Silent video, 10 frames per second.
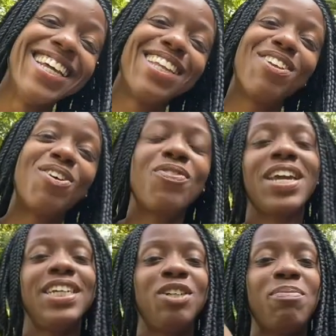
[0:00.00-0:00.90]
the
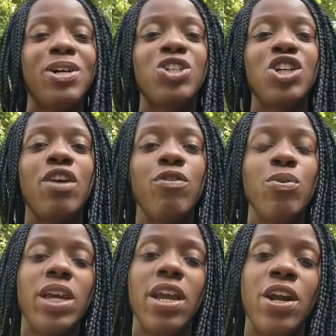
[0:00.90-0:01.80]
notification bell, share if you
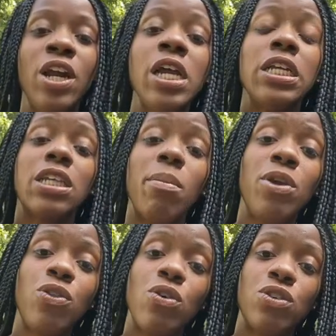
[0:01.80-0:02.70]
care, tell me
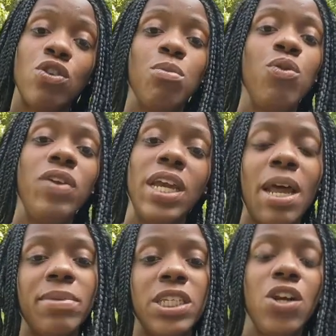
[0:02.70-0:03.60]
your thoughts on the movie, and
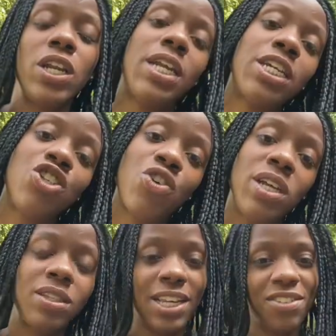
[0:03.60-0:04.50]
I'm gonna see you on the next
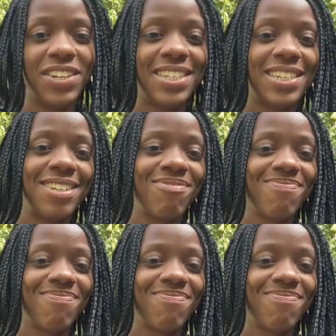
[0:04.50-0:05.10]
joint. Thanks for listening.